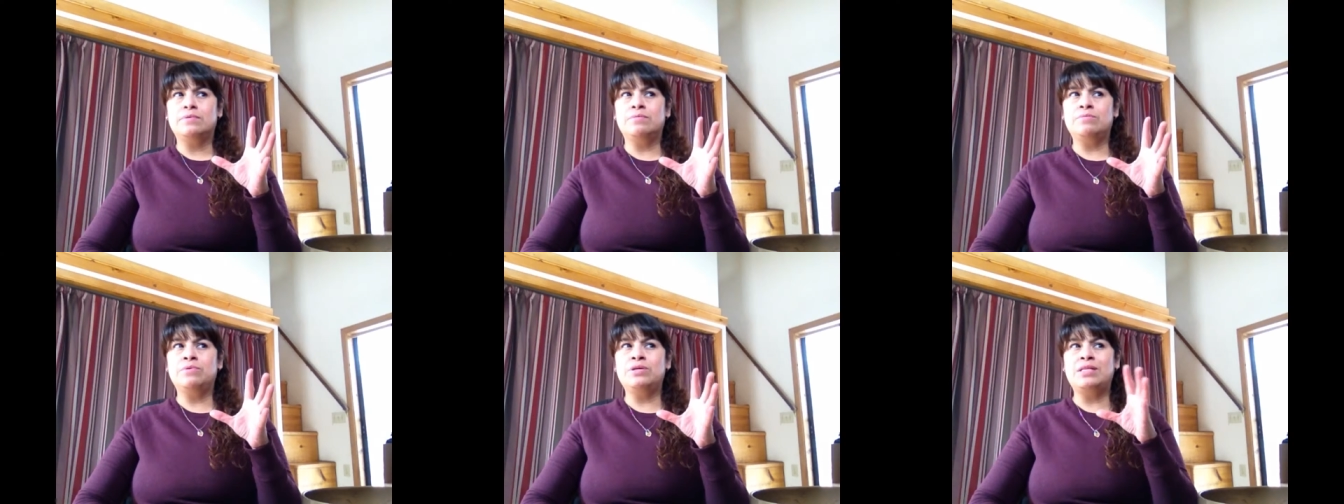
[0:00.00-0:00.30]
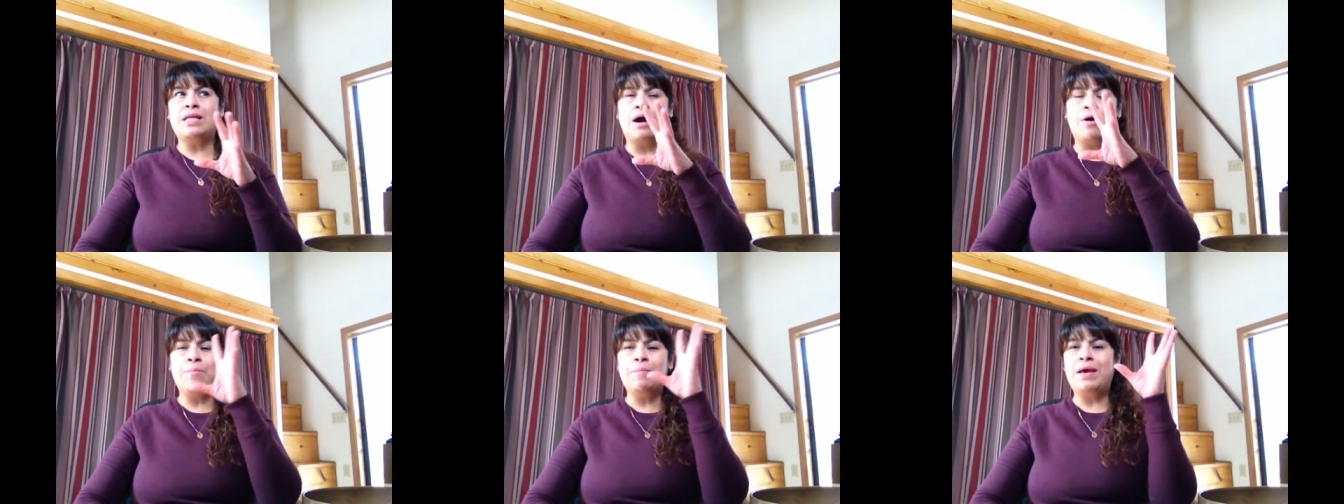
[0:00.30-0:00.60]

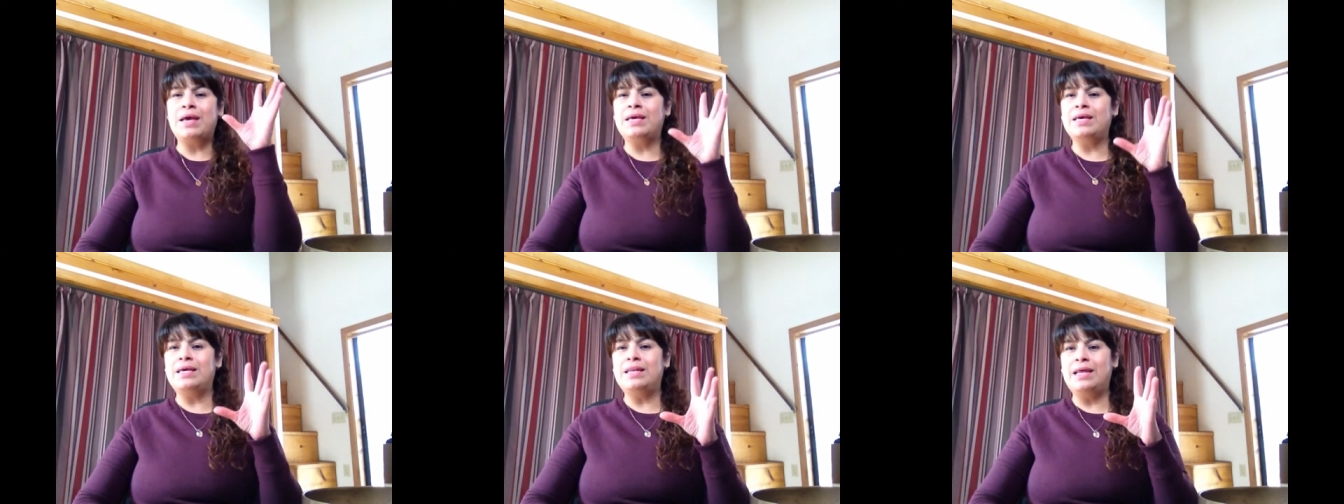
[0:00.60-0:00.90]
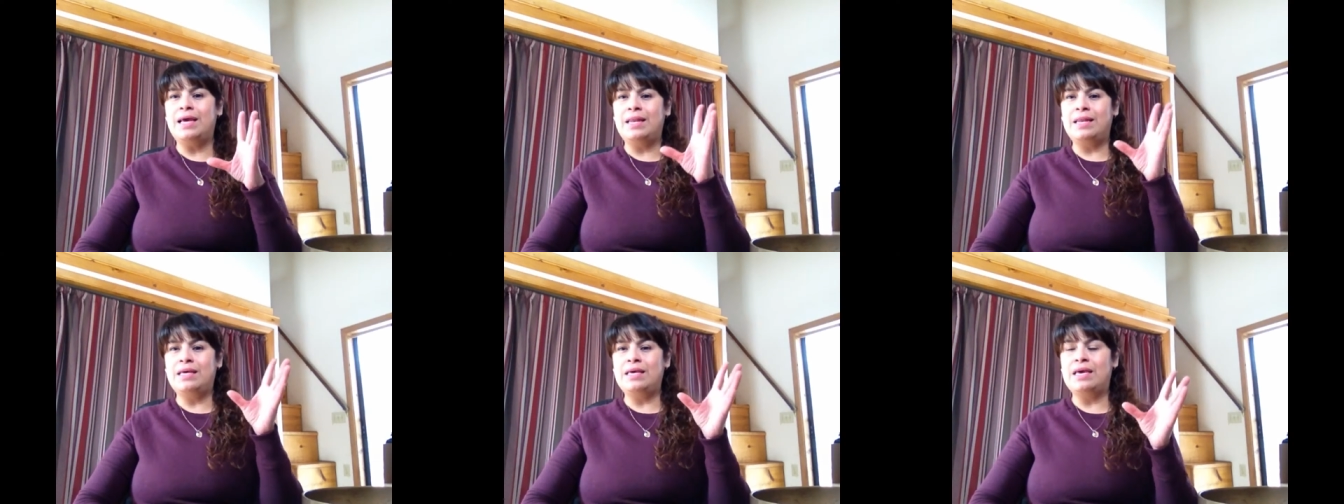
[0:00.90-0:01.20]
without
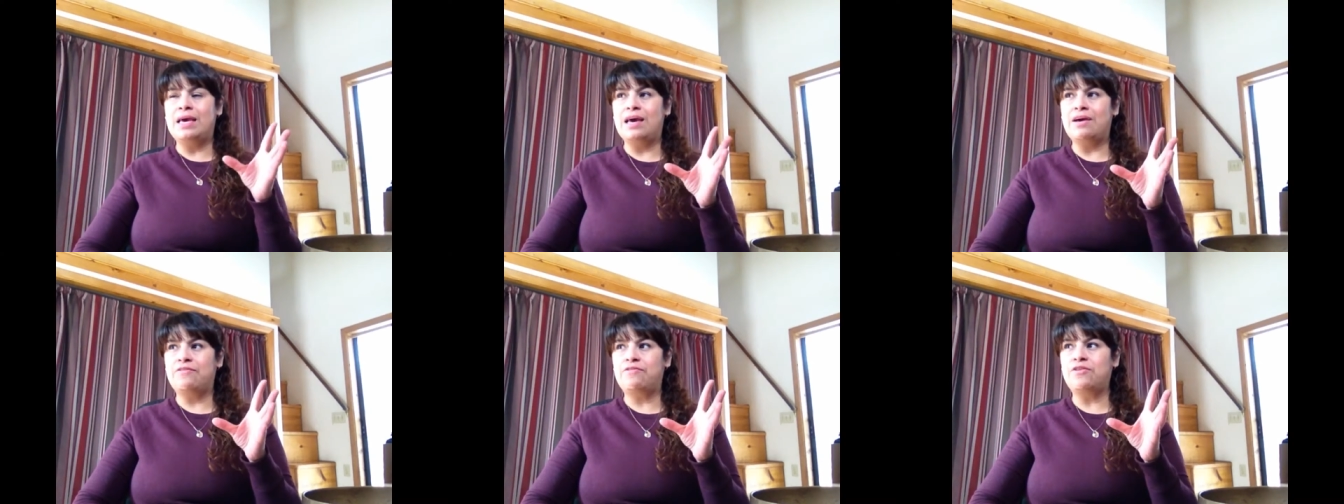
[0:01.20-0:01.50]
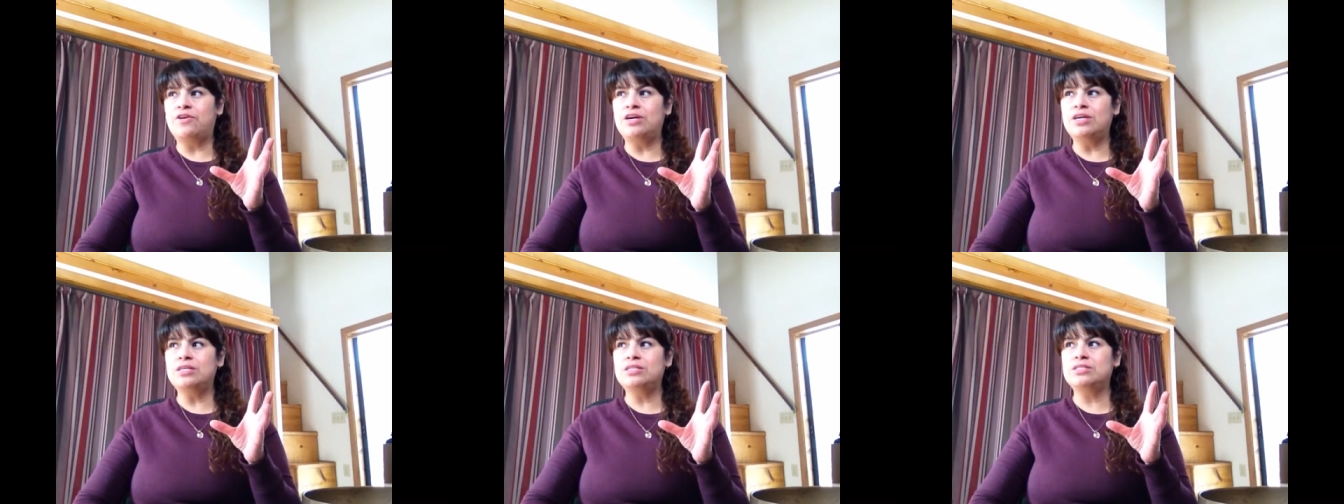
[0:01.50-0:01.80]
making any
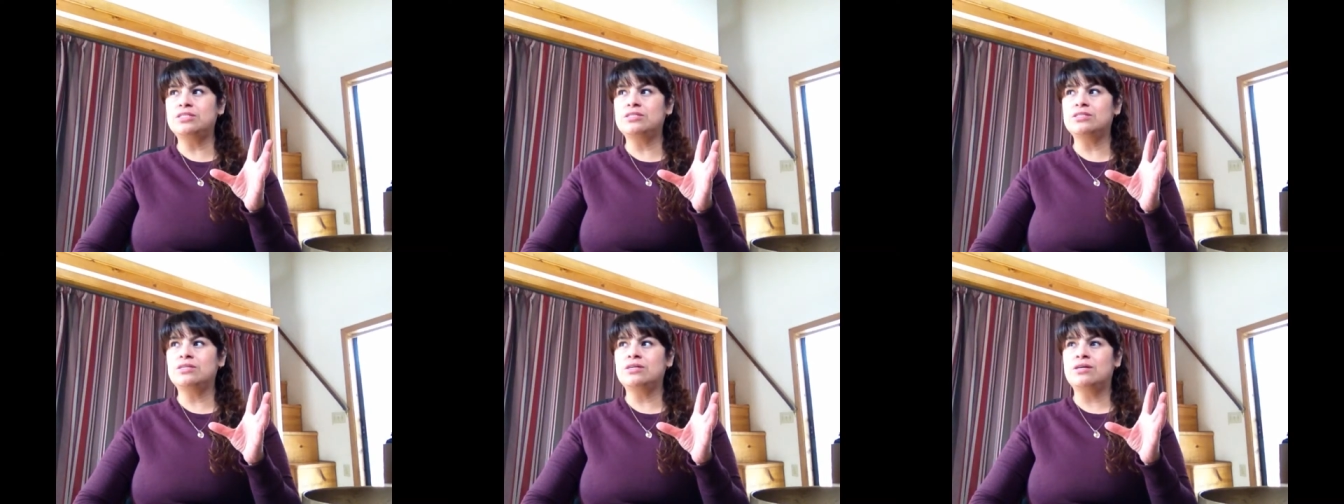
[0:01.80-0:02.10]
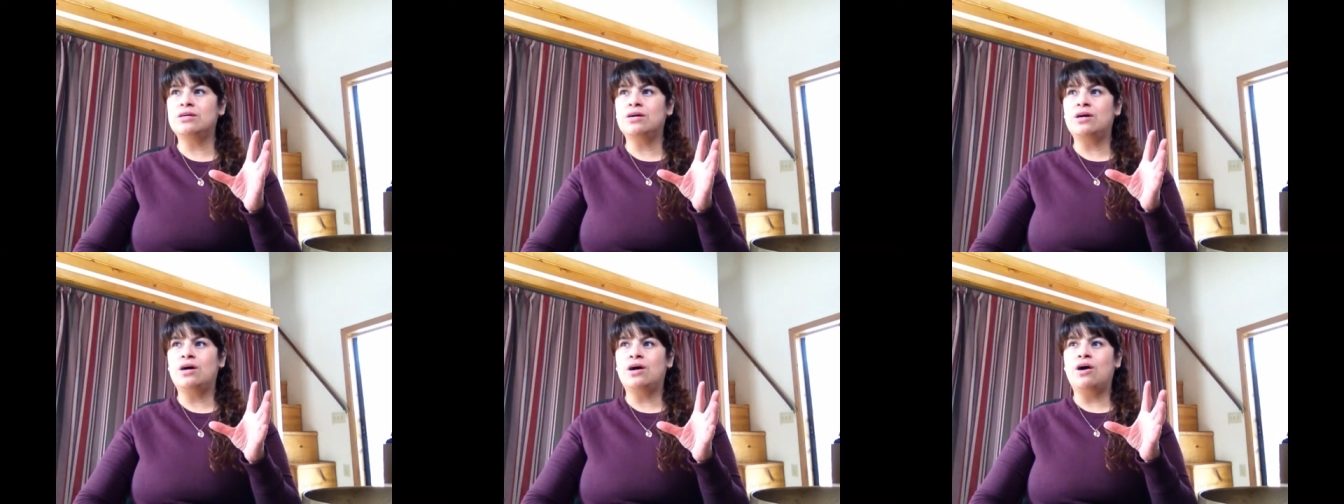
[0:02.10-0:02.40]
efforts
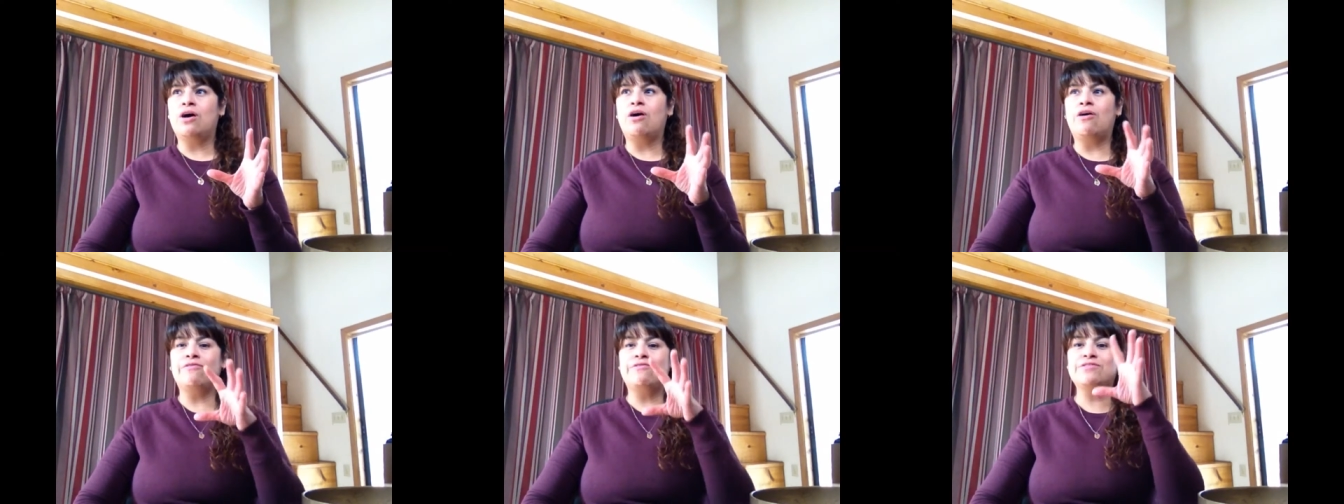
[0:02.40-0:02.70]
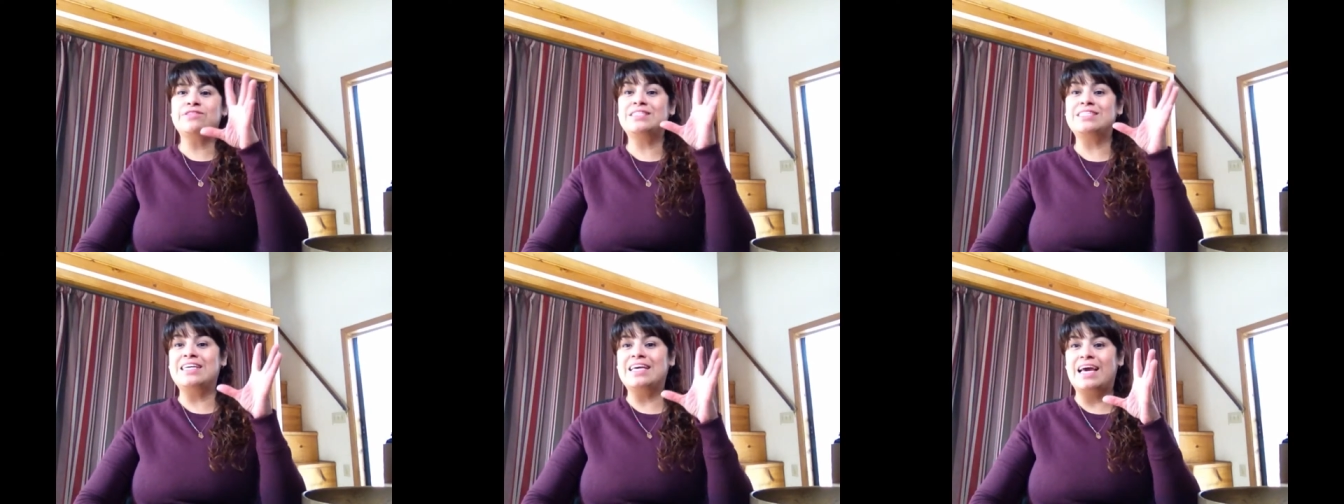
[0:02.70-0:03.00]
of
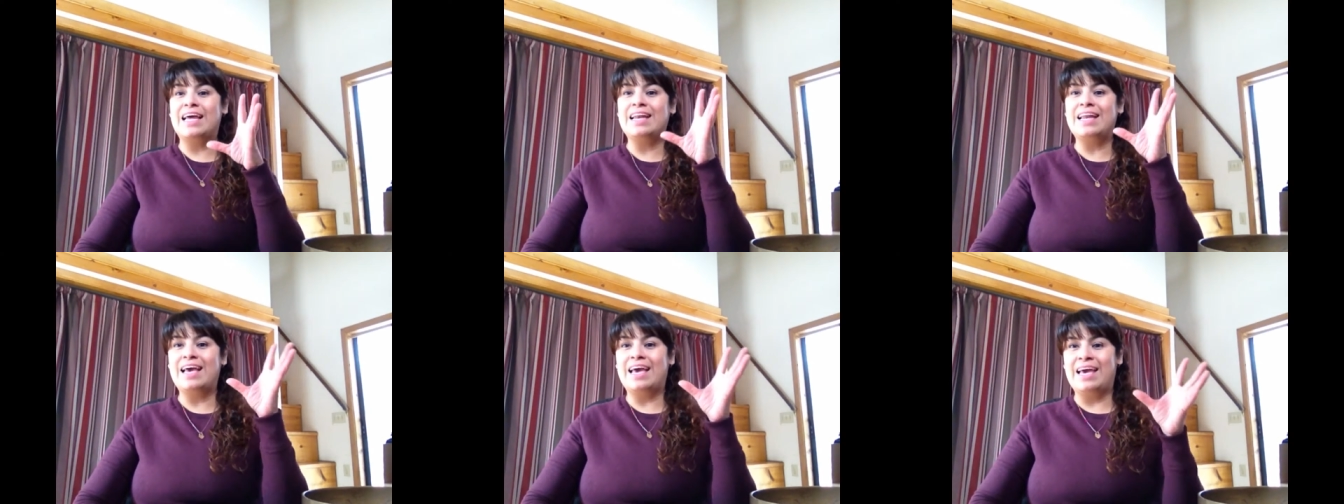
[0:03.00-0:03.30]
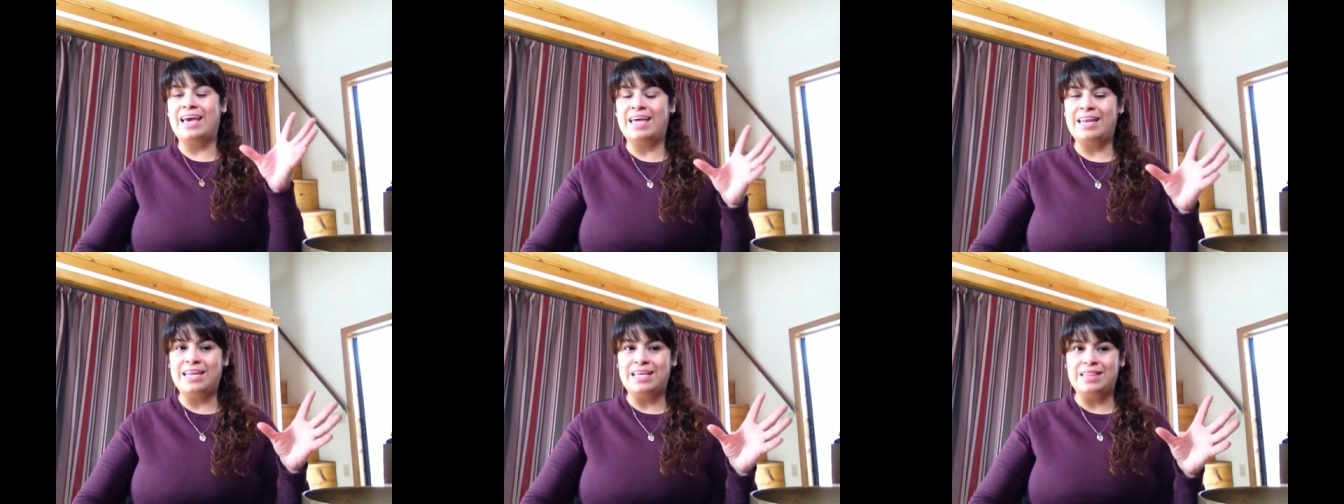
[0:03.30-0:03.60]
seeing
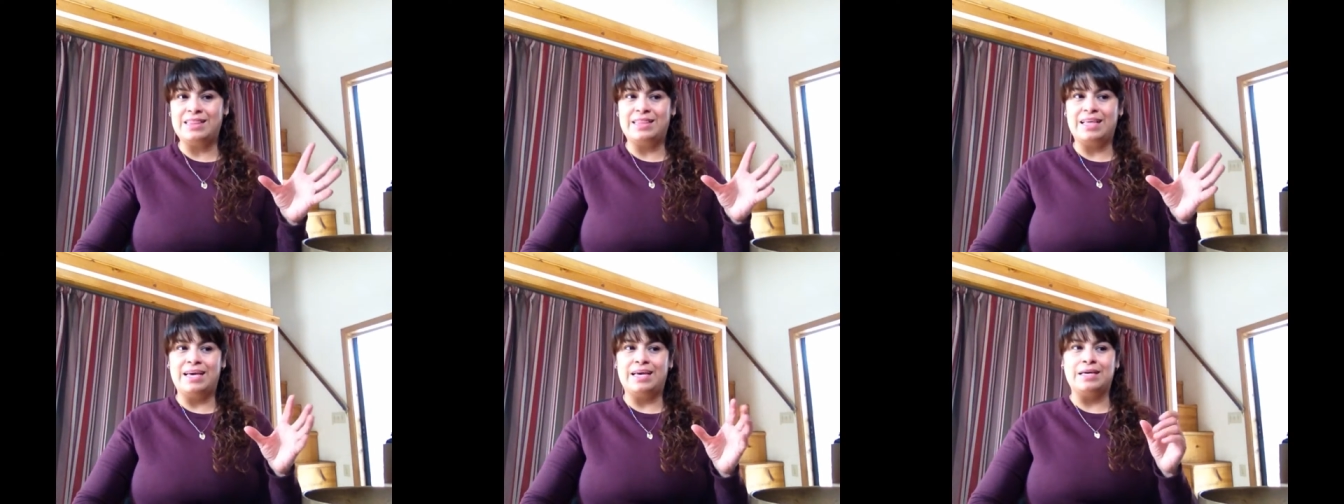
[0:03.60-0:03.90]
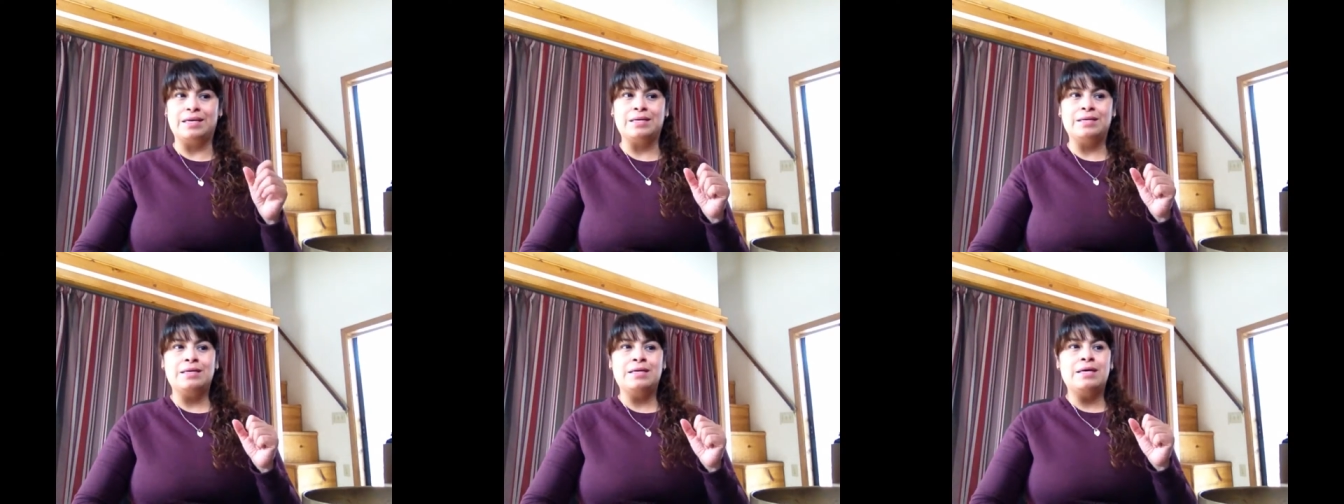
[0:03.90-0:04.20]

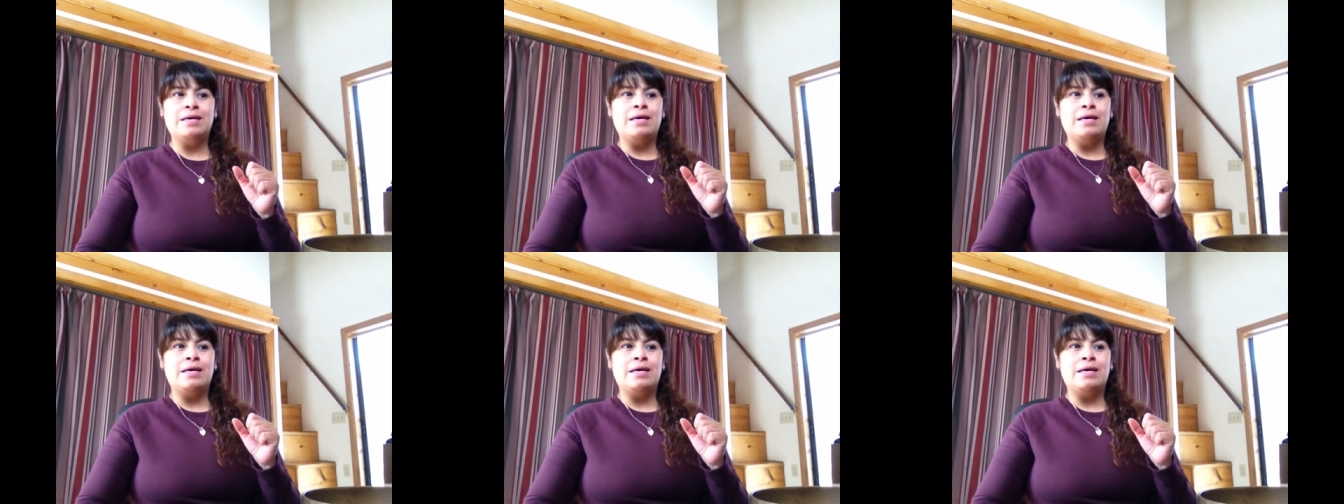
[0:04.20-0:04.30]
anything.